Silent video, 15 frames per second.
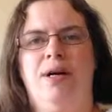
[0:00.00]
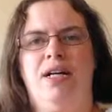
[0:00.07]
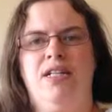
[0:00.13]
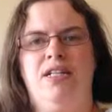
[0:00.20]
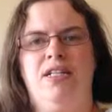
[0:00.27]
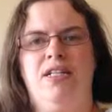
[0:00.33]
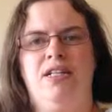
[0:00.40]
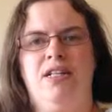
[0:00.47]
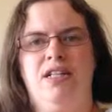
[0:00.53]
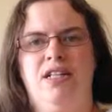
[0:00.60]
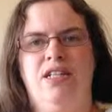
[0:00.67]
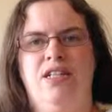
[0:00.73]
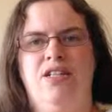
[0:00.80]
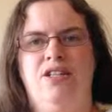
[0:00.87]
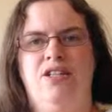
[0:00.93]
And at
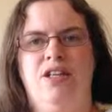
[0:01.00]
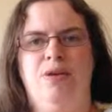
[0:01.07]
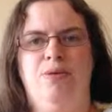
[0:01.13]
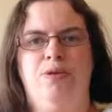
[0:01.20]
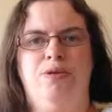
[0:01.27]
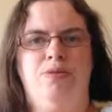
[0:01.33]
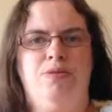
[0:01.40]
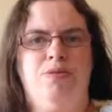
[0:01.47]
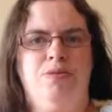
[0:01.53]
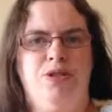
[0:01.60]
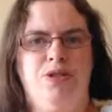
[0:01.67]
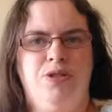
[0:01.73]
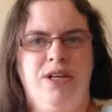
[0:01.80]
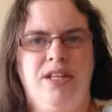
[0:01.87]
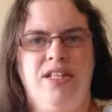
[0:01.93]
night they would
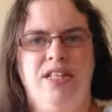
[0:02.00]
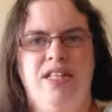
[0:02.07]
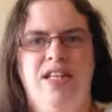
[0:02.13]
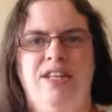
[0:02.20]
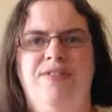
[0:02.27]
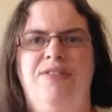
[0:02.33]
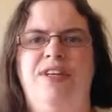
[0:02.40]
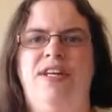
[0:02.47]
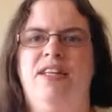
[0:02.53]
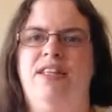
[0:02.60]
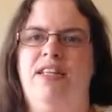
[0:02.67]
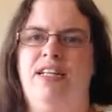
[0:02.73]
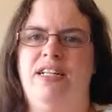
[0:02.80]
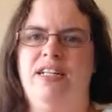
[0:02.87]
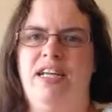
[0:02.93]
do that in the evening
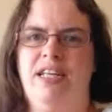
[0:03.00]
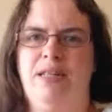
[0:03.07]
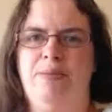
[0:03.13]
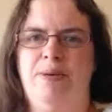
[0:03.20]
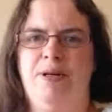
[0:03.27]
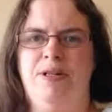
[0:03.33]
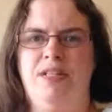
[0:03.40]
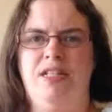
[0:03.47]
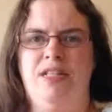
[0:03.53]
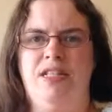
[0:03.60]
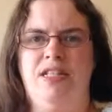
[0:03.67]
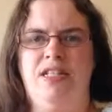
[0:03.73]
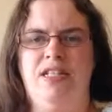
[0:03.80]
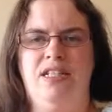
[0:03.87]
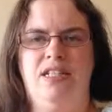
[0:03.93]
and then take the
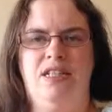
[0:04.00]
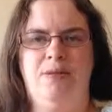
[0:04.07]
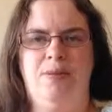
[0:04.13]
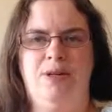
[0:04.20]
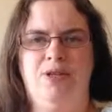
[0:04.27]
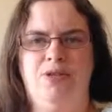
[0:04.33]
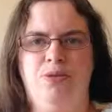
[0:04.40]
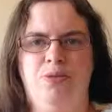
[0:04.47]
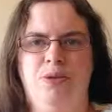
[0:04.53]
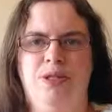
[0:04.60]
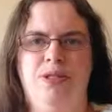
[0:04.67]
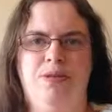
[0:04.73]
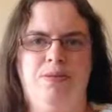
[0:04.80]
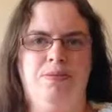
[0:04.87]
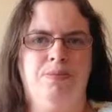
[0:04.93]
basket into the bedroom
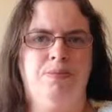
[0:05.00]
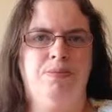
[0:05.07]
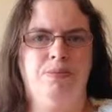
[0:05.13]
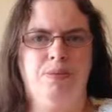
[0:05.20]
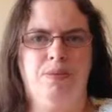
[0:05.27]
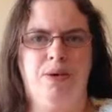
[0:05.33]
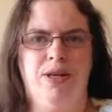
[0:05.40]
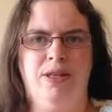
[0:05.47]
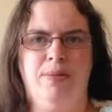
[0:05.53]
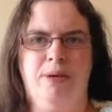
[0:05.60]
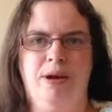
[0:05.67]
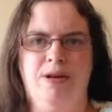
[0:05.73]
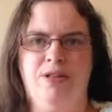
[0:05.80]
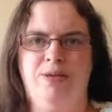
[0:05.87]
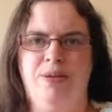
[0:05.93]
with them when the
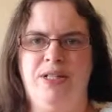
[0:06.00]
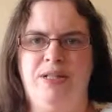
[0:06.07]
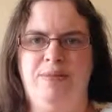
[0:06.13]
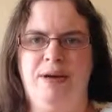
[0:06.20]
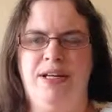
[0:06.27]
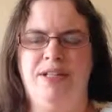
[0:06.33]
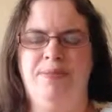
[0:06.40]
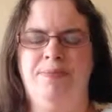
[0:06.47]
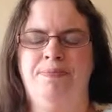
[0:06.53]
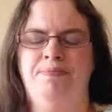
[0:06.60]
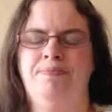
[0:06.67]
parents went to bed.